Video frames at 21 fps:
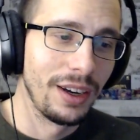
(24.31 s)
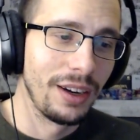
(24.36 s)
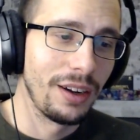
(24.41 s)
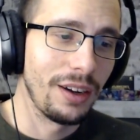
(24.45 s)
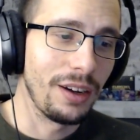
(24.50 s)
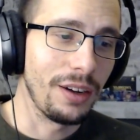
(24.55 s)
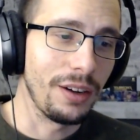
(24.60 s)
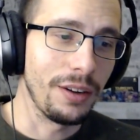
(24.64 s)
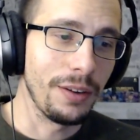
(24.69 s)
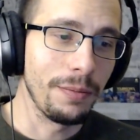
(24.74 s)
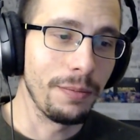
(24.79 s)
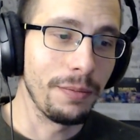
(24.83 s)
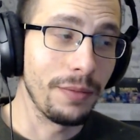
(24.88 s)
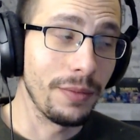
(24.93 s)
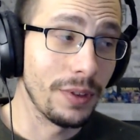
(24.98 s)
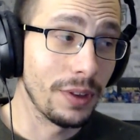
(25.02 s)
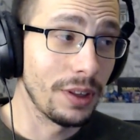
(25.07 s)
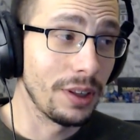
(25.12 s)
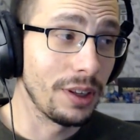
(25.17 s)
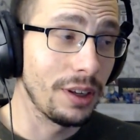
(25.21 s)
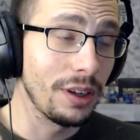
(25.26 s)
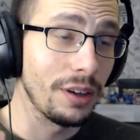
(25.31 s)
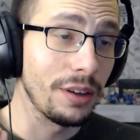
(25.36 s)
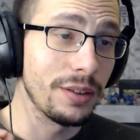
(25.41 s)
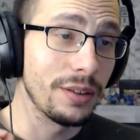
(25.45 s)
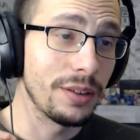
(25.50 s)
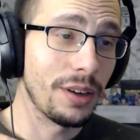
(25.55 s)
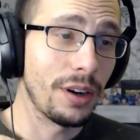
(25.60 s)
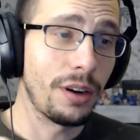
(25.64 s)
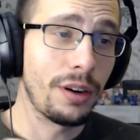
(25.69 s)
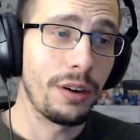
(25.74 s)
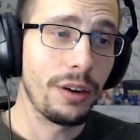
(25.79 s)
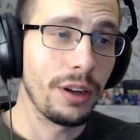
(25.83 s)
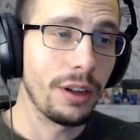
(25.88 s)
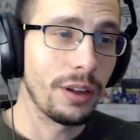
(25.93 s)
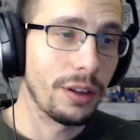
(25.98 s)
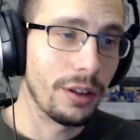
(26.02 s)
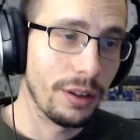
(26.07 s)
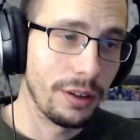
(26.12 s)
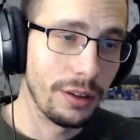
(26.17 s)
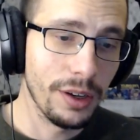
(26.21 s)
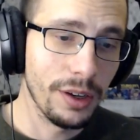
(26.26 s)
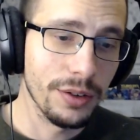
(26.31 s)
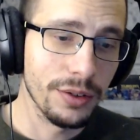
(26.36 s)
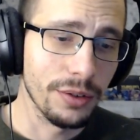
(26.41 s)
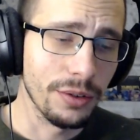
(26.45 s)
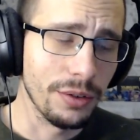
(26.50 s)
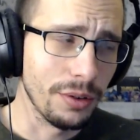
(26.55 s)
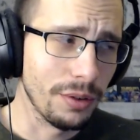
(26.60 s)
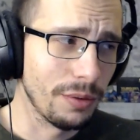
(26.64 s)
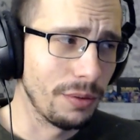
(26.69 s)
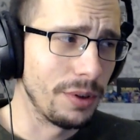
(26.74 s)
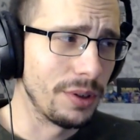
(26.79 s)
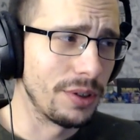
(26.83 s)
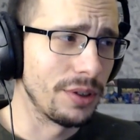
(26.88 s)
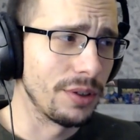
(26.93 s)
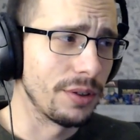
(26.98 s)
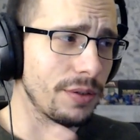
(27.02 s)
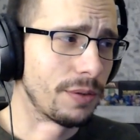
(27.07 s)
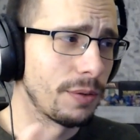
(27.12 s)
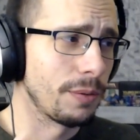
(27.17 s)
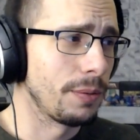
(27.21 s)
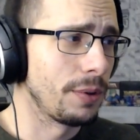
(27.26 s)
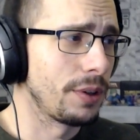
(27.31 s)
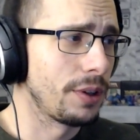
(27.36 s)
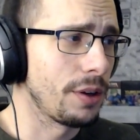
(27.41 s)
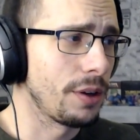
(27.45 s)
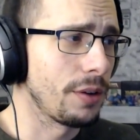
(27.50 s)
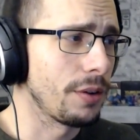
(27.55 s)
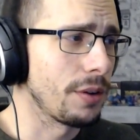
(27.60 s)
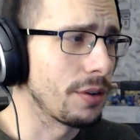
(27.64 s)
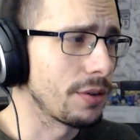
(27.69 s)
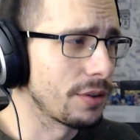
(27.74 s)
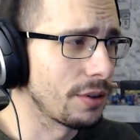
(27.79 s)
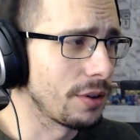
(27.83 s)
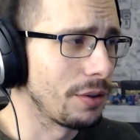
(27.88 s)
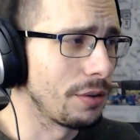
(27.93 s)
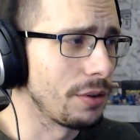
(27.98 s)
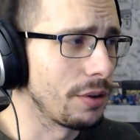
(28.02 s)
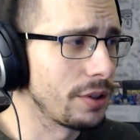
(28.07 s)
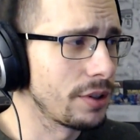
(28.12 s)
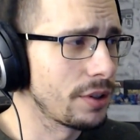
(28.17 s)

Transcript: The Hatari Desert, which is from the Telia series.